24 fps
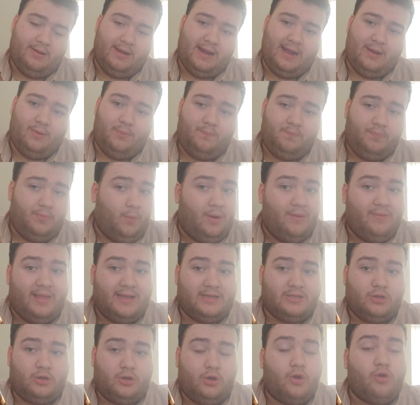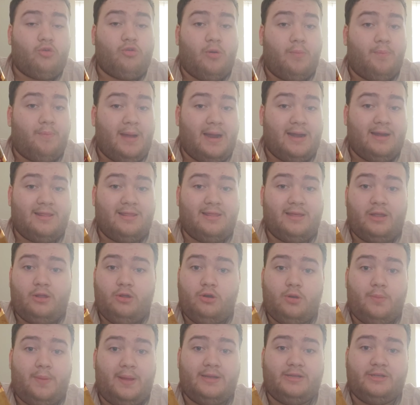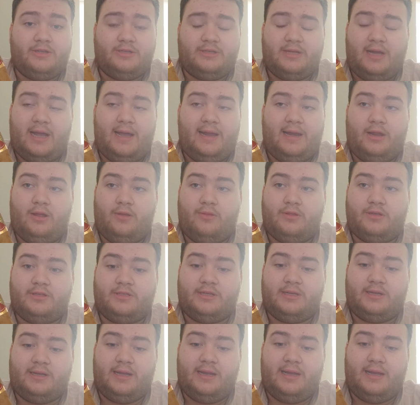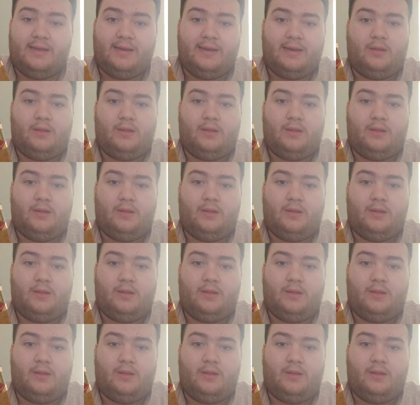Now, whether that's a good or a bad thing depends entirely on the cigar.